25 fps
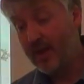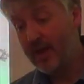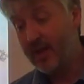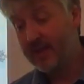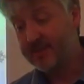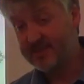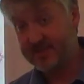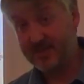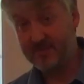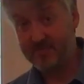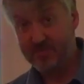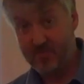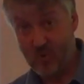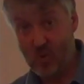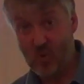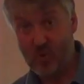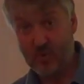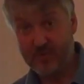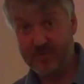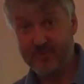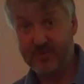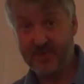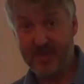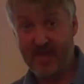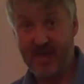it's
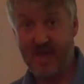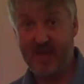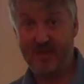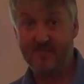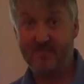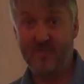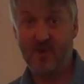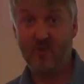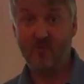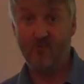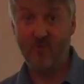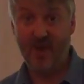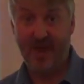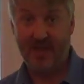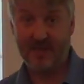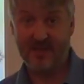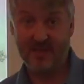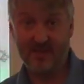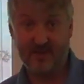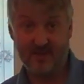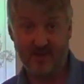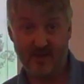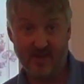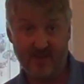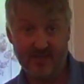important that AMBIT
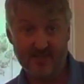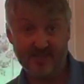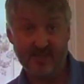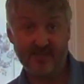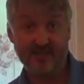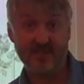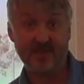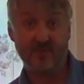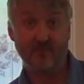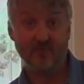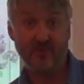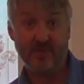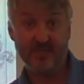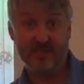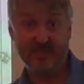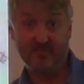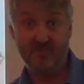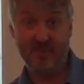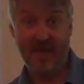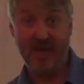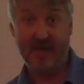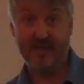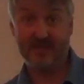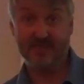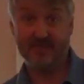recognises and
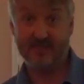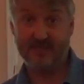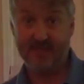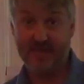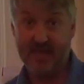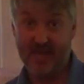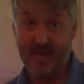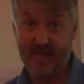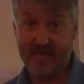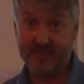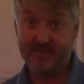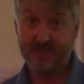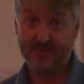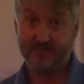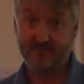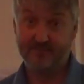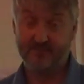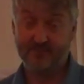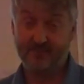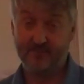respects that.